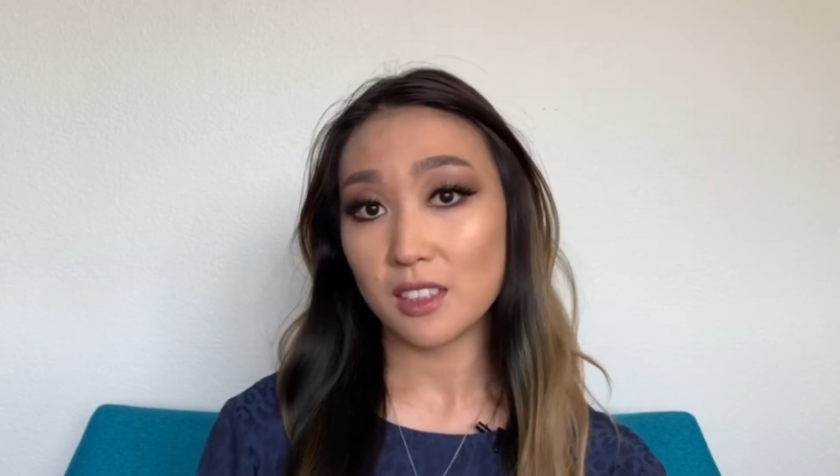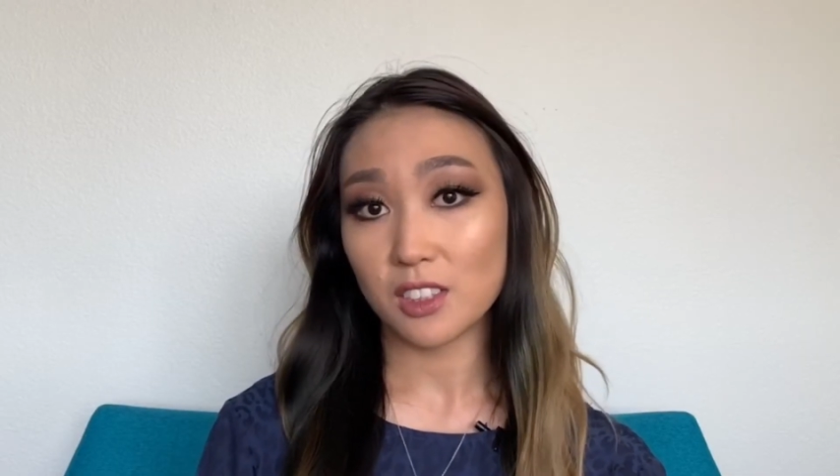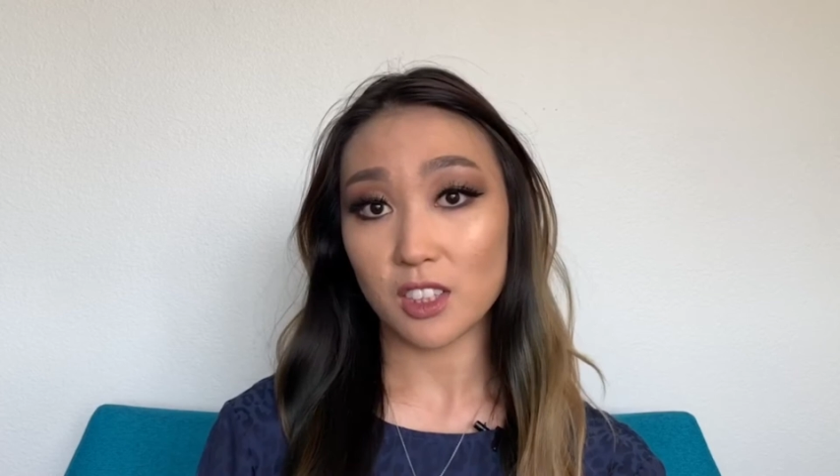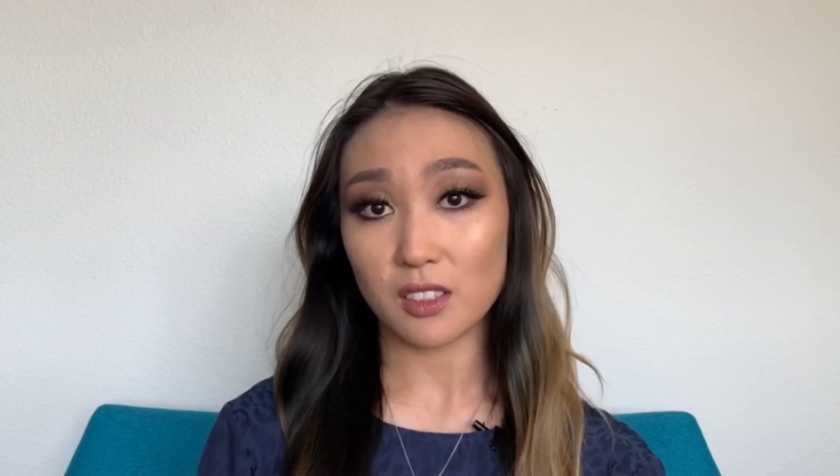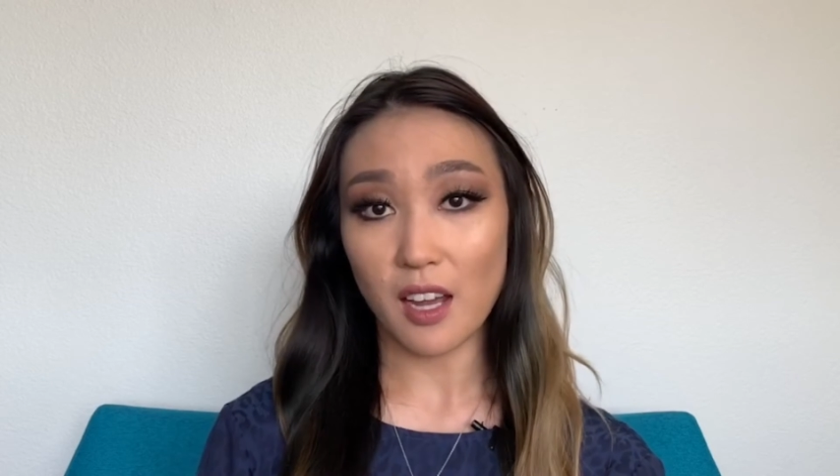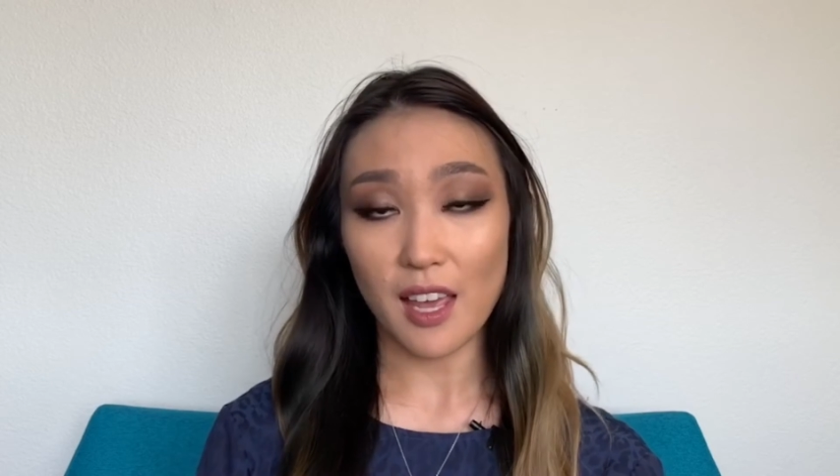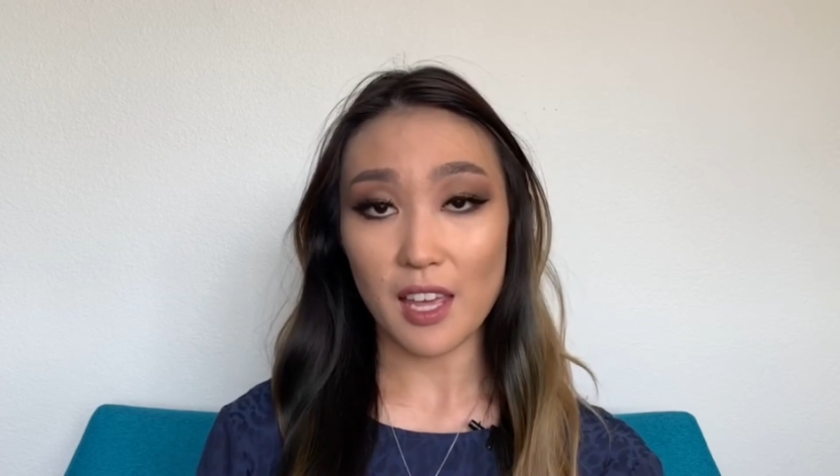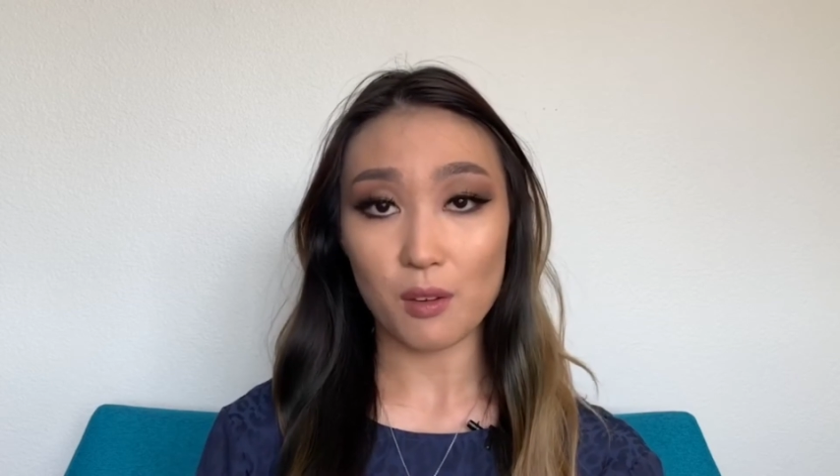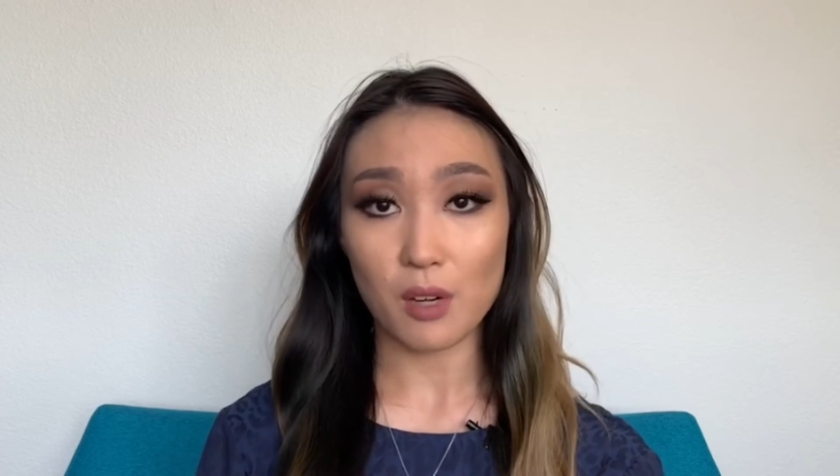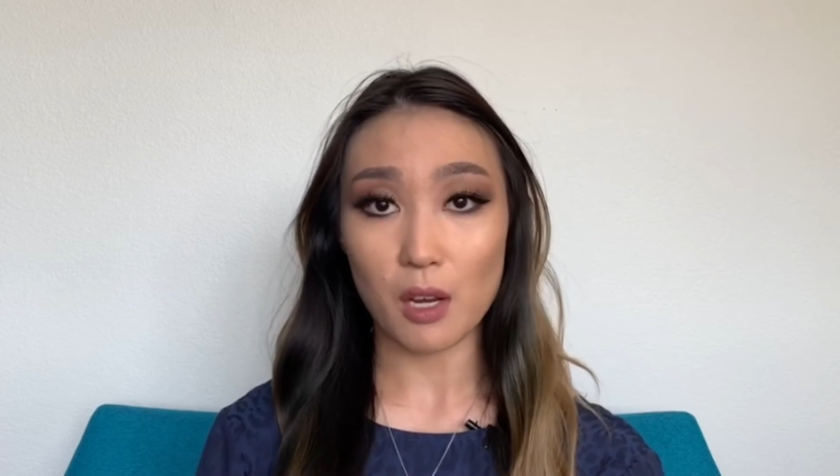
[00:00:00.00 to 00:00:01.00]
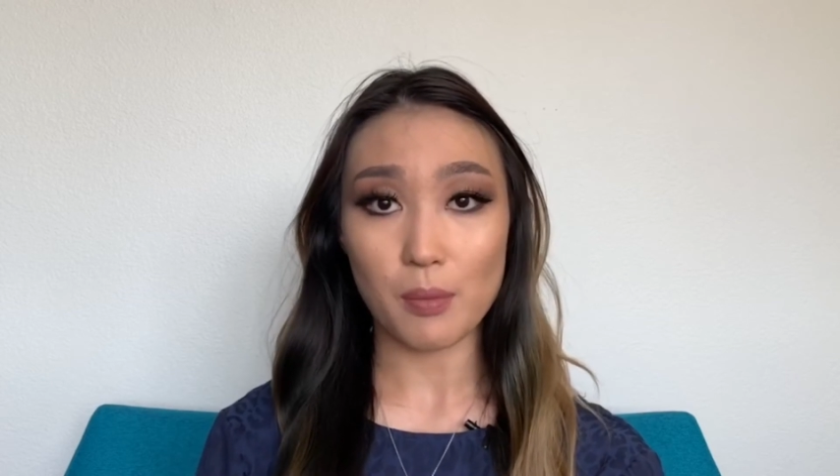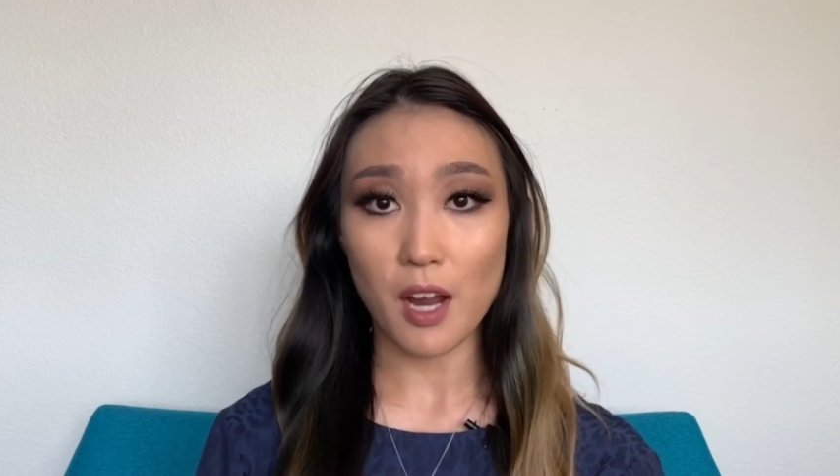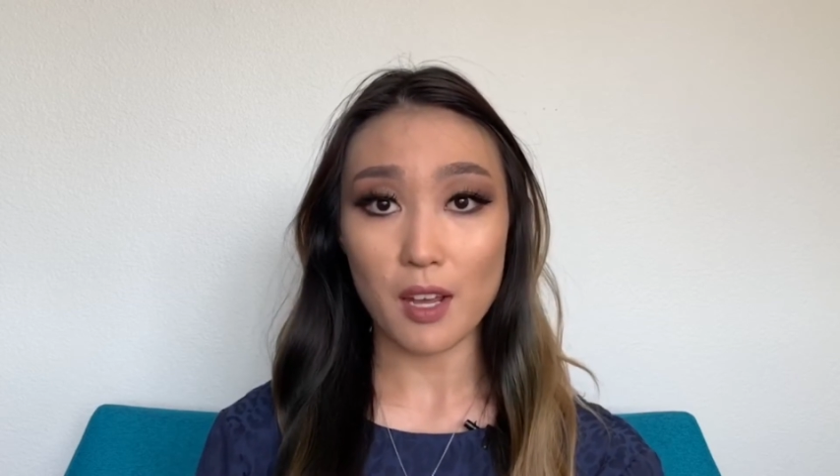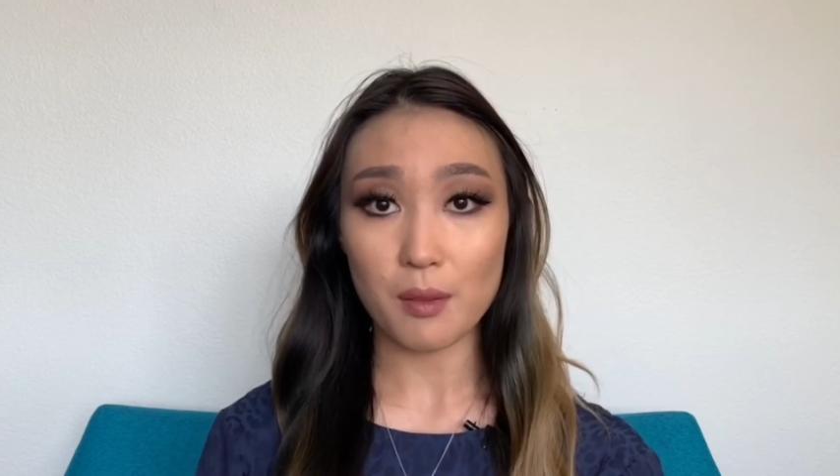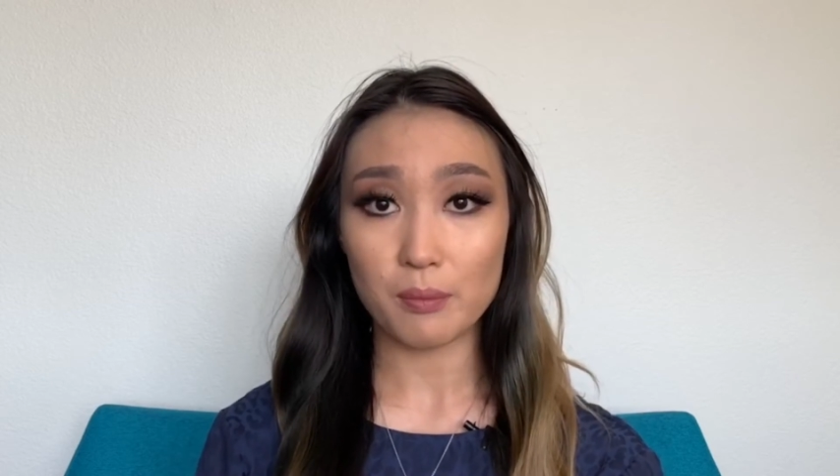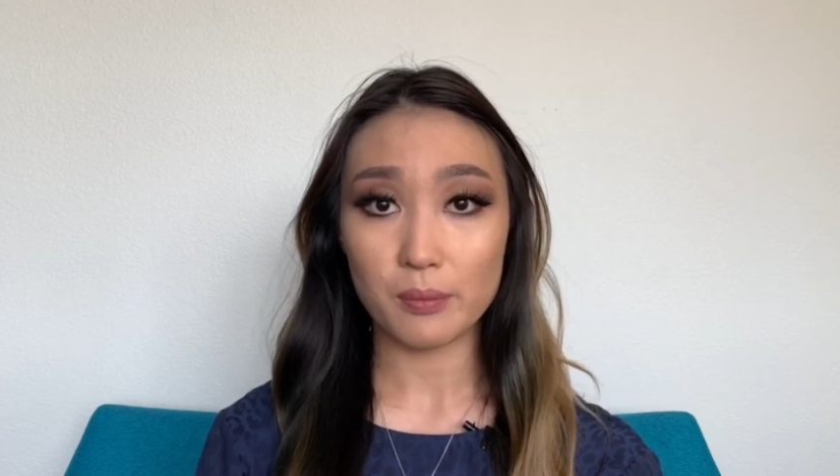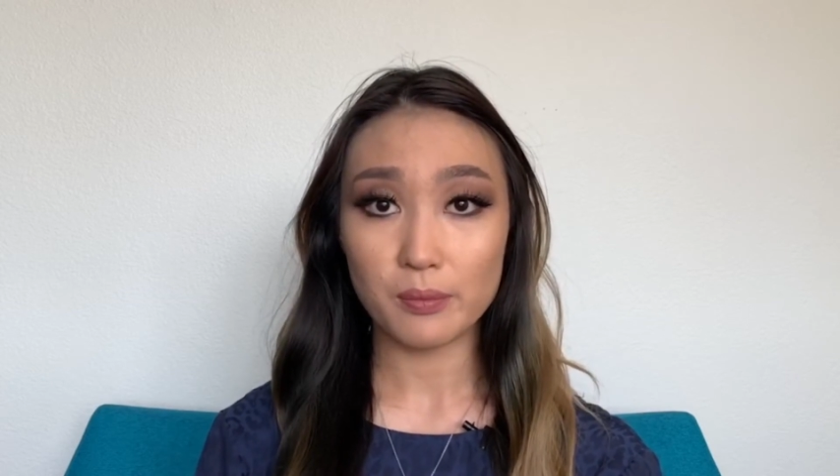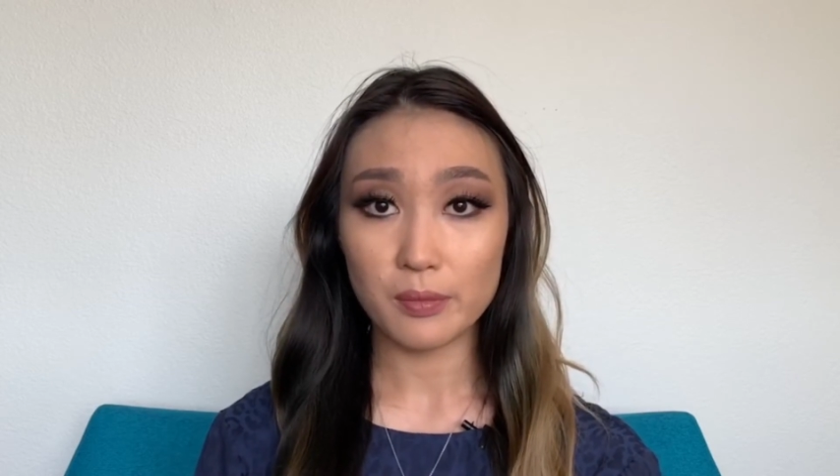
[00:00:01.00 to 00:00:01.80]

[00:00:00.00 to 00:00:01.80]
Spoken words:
just thought I hit rock bottom.